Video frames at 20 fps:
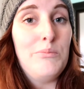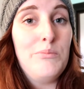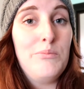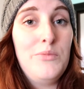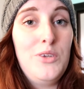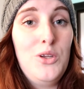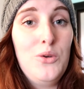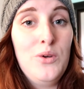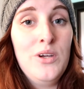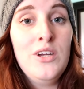
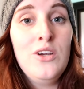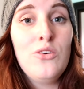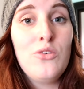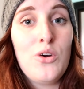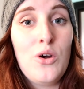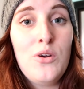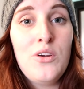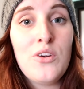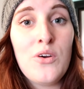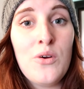can
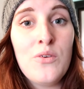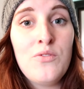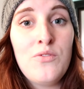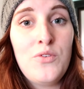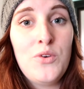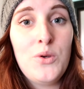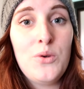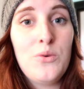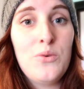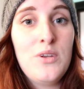grow your own
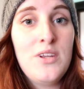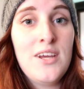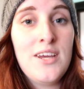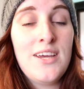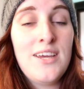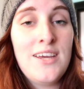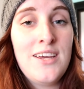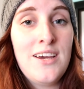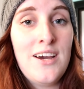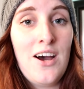food
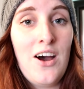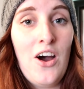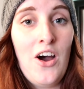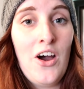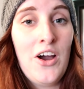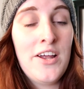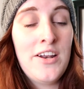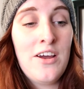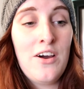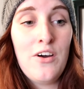
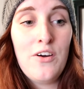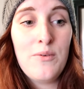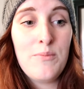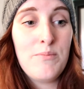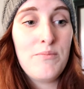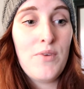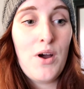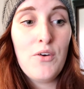on